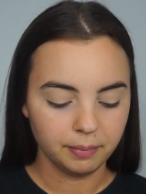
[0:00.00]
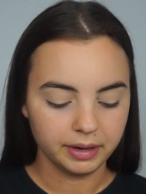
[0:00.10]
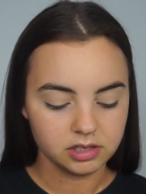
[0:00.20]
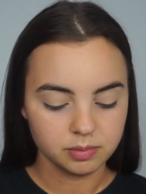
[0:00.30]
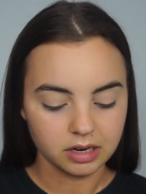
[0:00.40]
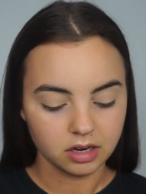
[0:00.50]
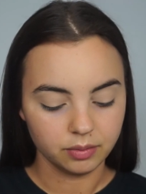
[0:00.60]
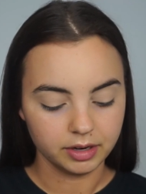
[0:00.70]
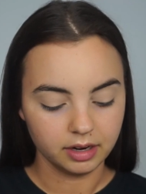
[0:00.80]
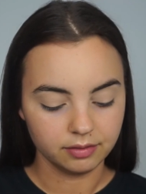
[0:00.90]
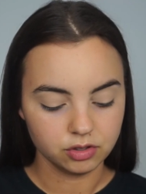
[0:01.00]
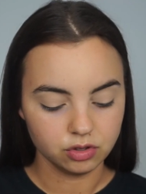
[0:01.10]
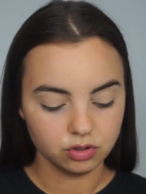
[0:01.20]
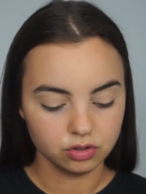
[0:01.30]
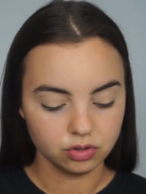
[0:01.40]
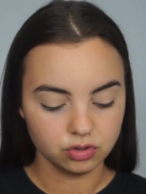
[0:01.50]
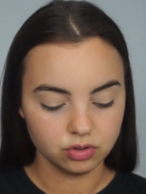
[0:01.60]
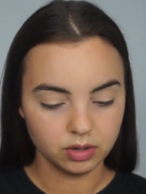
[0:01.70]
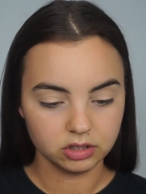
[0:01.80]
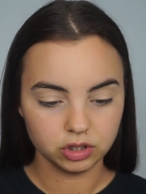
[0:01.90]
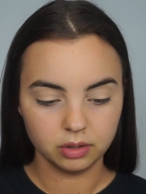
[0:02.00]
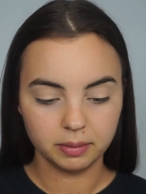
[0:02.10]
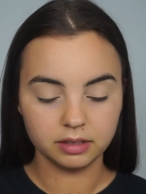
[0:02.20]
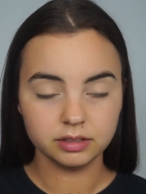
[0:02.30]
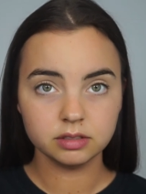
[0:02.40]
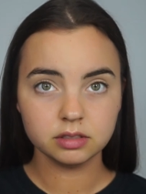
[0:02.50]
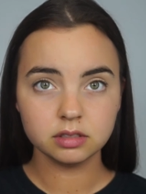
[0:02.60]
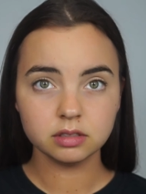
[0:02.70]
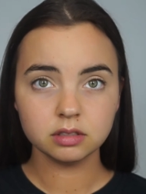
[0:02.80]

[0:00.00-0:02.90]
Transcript: It breaks my heart when I have to use new eyeshadow palettes.